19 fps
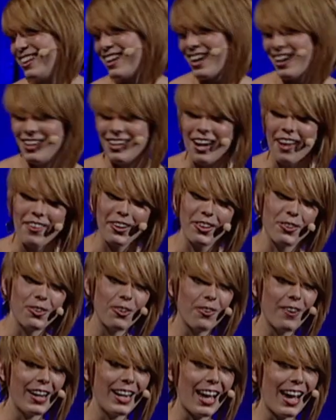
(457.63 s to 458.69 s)
another
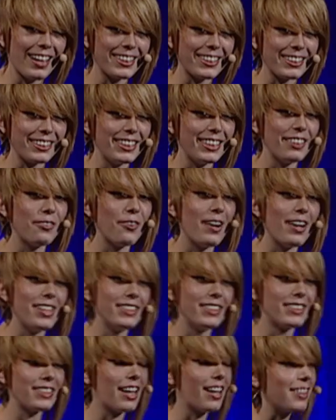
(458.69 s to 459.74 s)
cool one actually
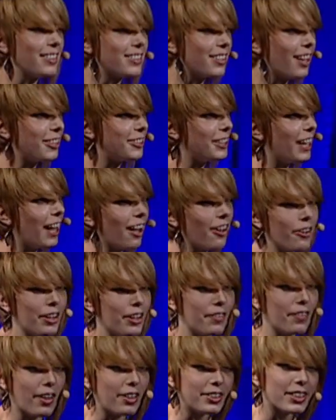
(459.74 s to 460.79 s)
was at the Saatchi Gallery
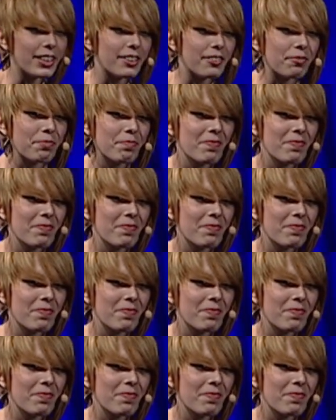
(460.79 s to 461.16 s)
in London